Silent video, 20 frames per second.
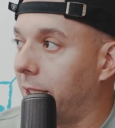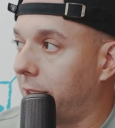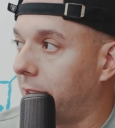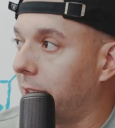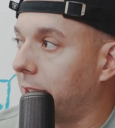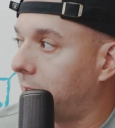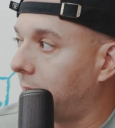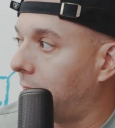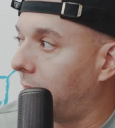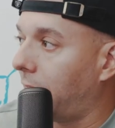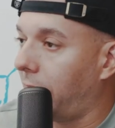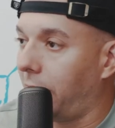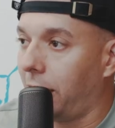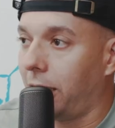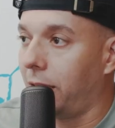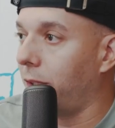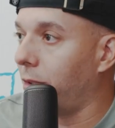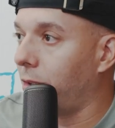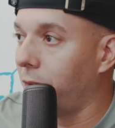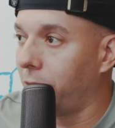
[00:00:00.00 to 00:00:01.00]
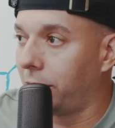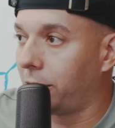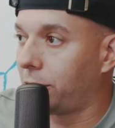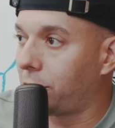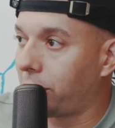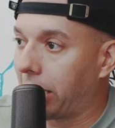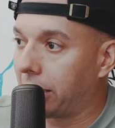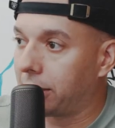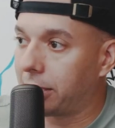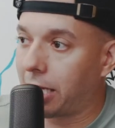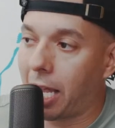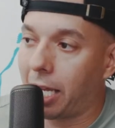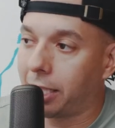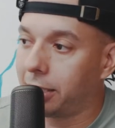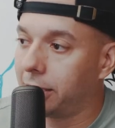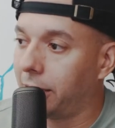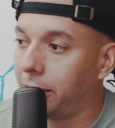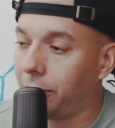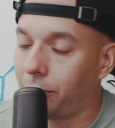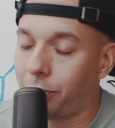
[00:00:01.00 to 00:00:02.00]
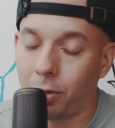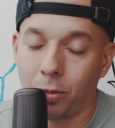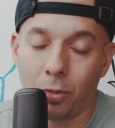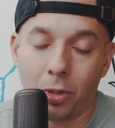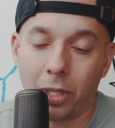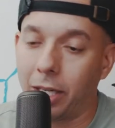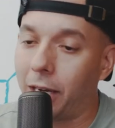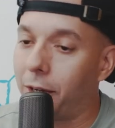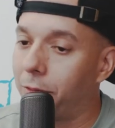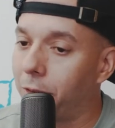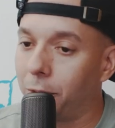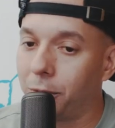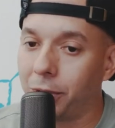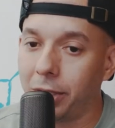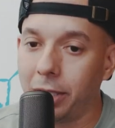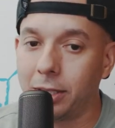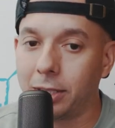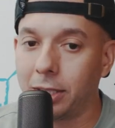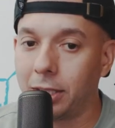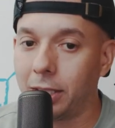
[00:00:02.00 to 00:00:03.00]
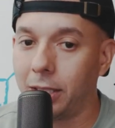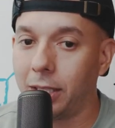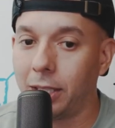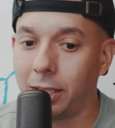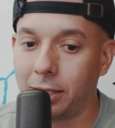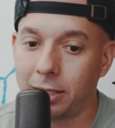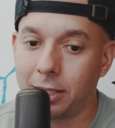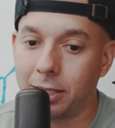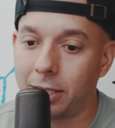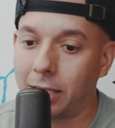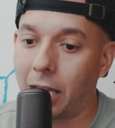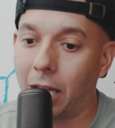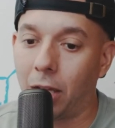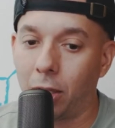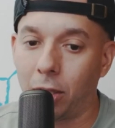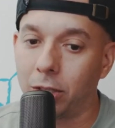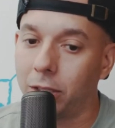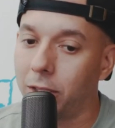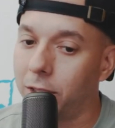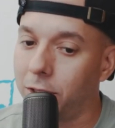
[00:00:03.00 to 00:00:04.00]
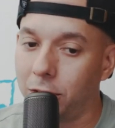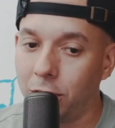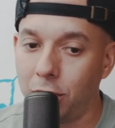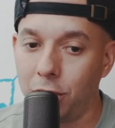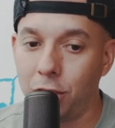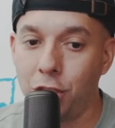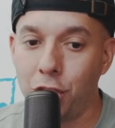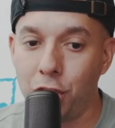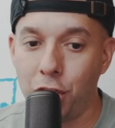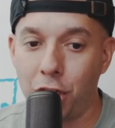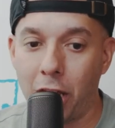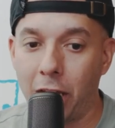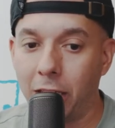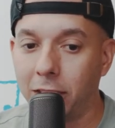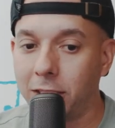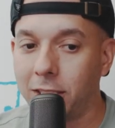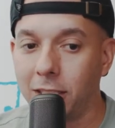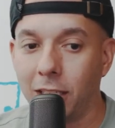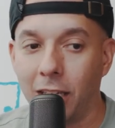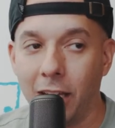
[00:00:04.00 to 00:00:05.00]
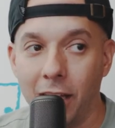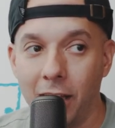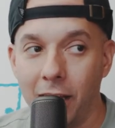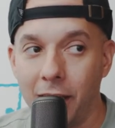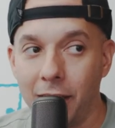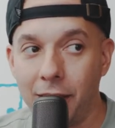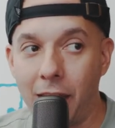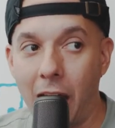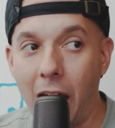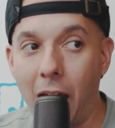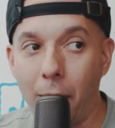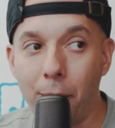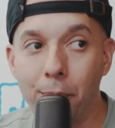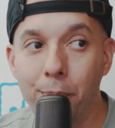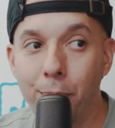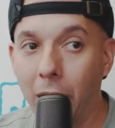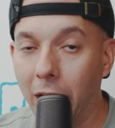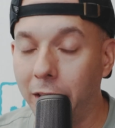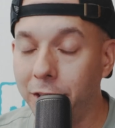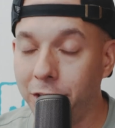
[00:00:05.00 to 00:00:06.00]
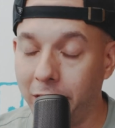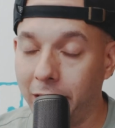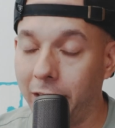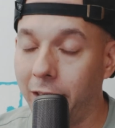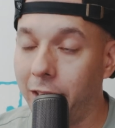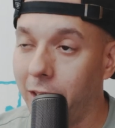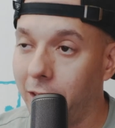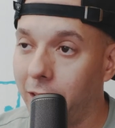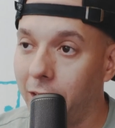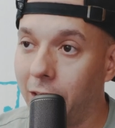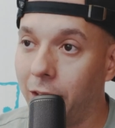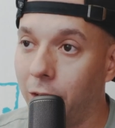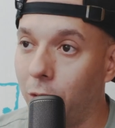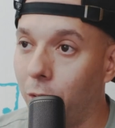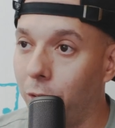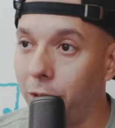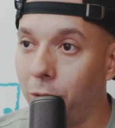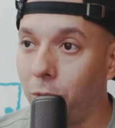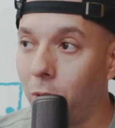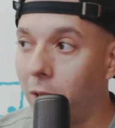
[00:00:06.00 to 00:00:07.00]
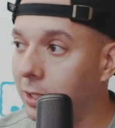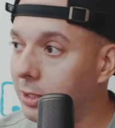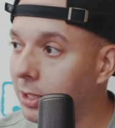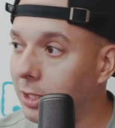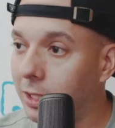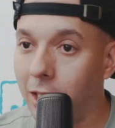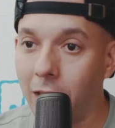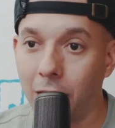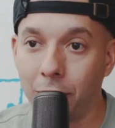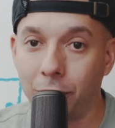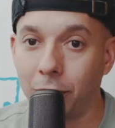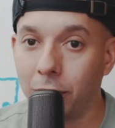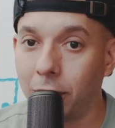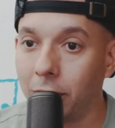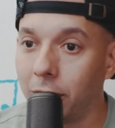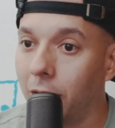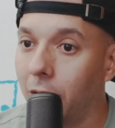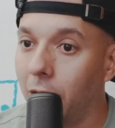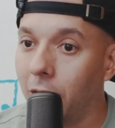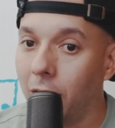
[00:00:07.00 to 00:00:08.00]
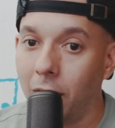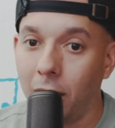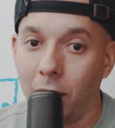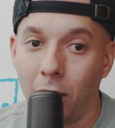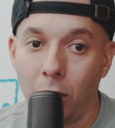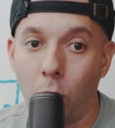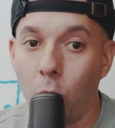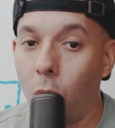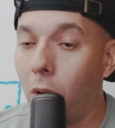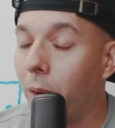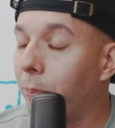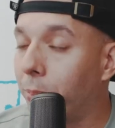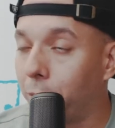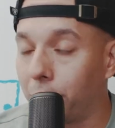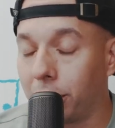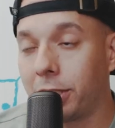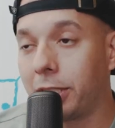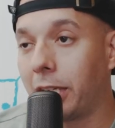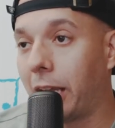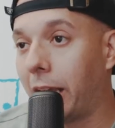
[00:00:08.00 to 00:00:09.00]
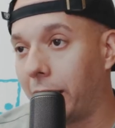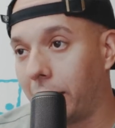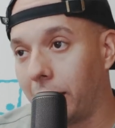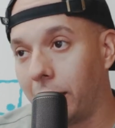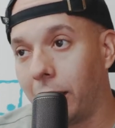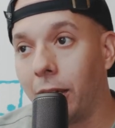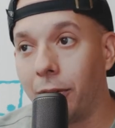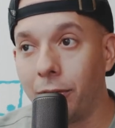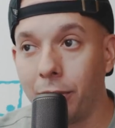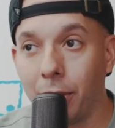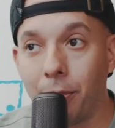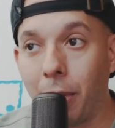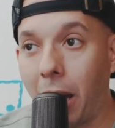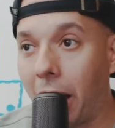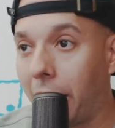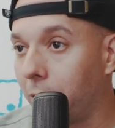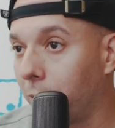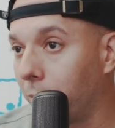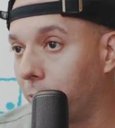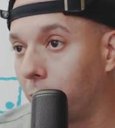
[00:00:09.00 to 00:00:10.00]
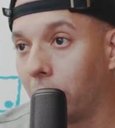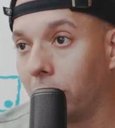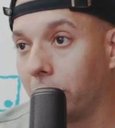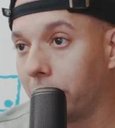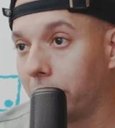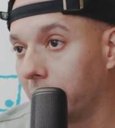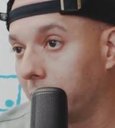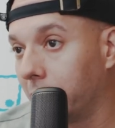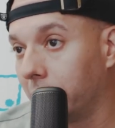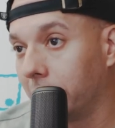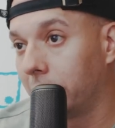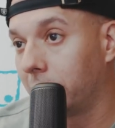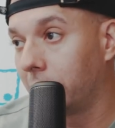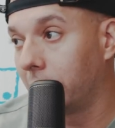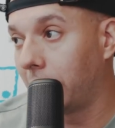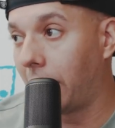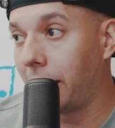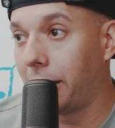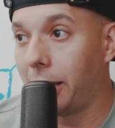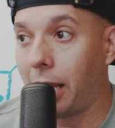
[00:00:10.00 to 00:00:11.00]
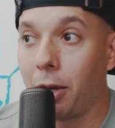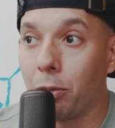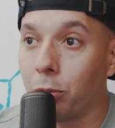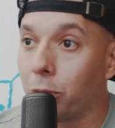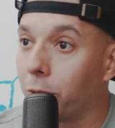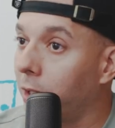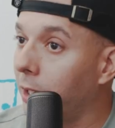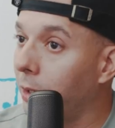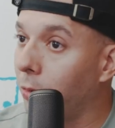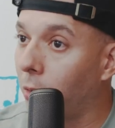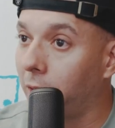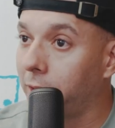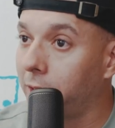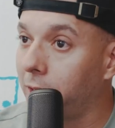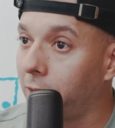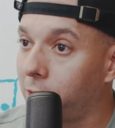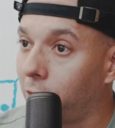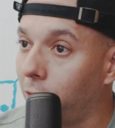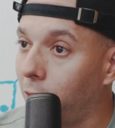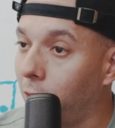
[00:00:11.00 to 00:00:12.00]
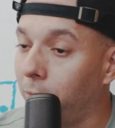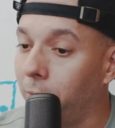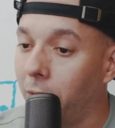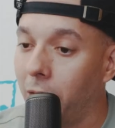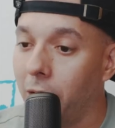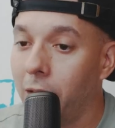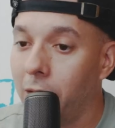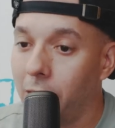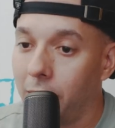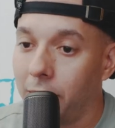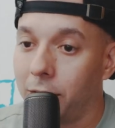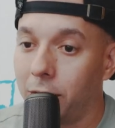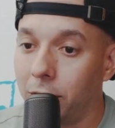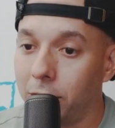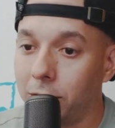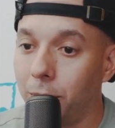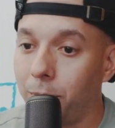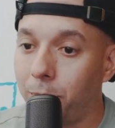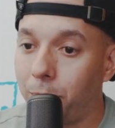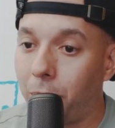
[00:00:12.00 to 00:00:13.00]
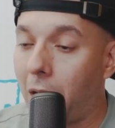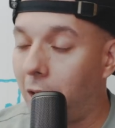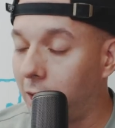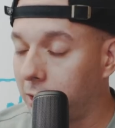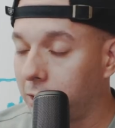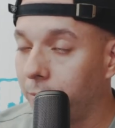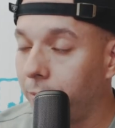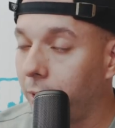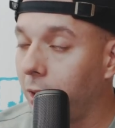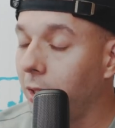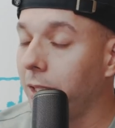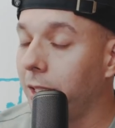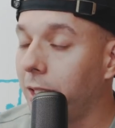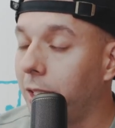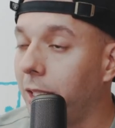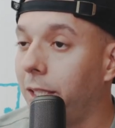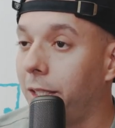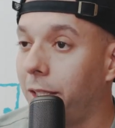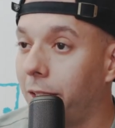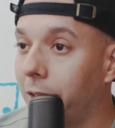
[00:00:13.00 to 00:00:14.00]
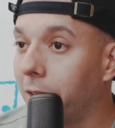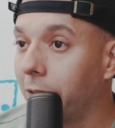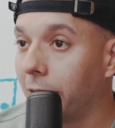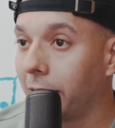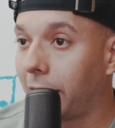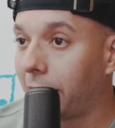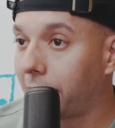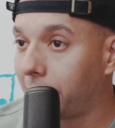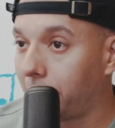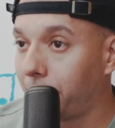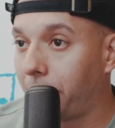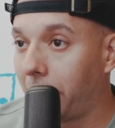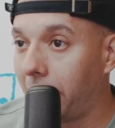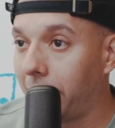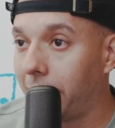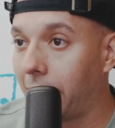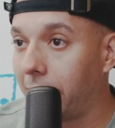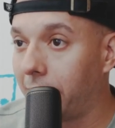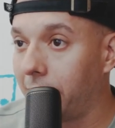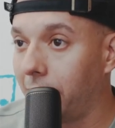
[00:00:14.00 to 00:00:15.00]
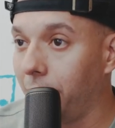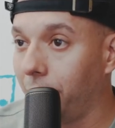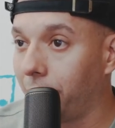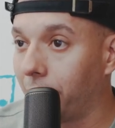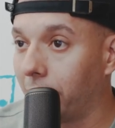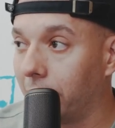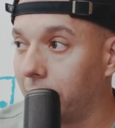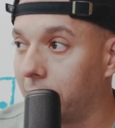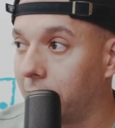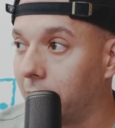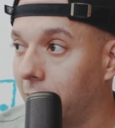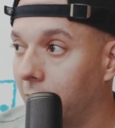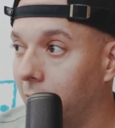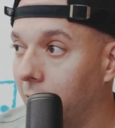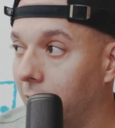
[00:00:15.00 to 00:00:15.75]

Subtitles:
Let's just say you're doing a transaction and for whatever reason the seller is just not budging and only wants to cover 1% of the buyer brokerage and they really want this home, there's a possibility they're going to have to pay that difference.